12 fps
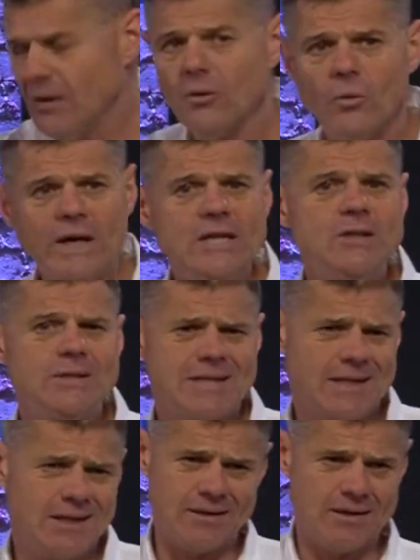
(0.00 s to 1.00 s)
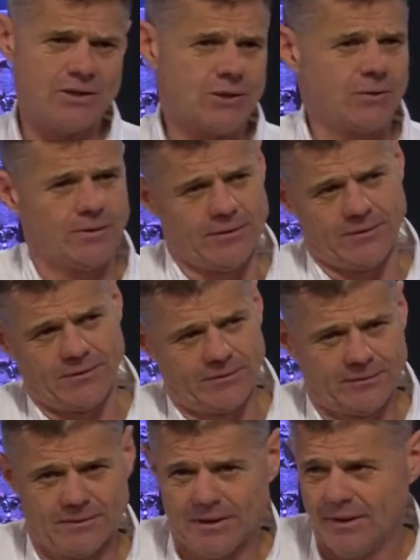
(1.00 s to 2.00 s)
when do you take out insurance?
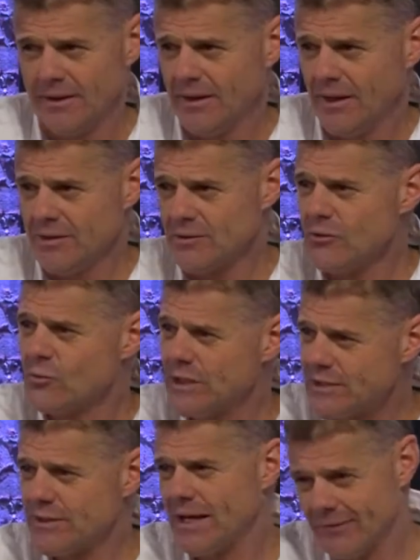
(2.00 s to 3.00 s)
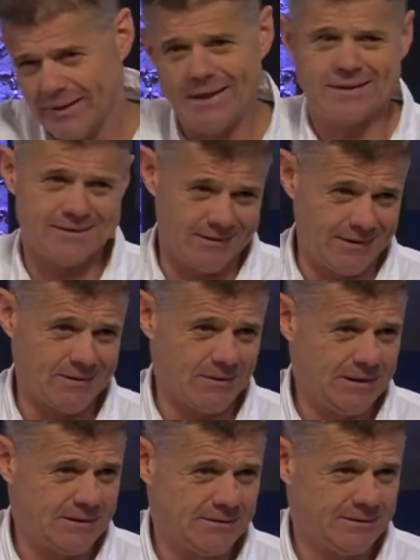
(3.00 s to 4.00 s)
It's not once you have an accident,
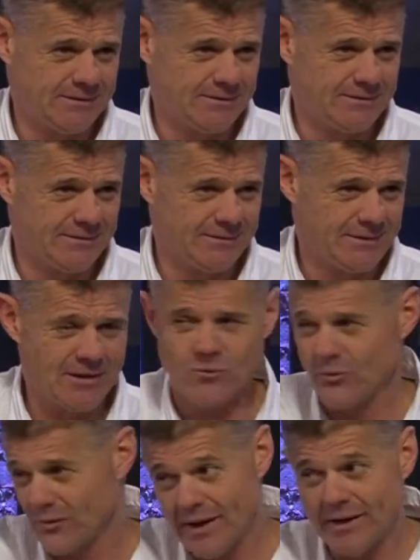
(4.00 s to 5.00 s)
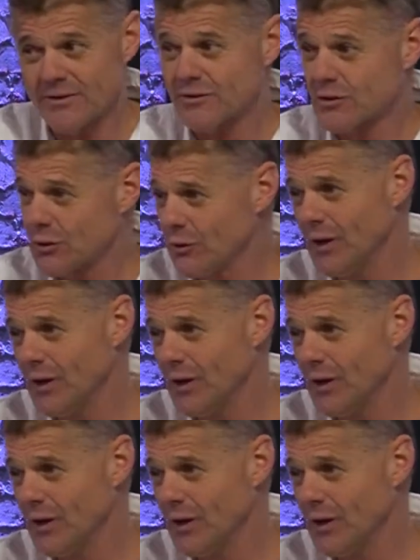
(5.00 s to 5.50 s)
right? It's like, then it's too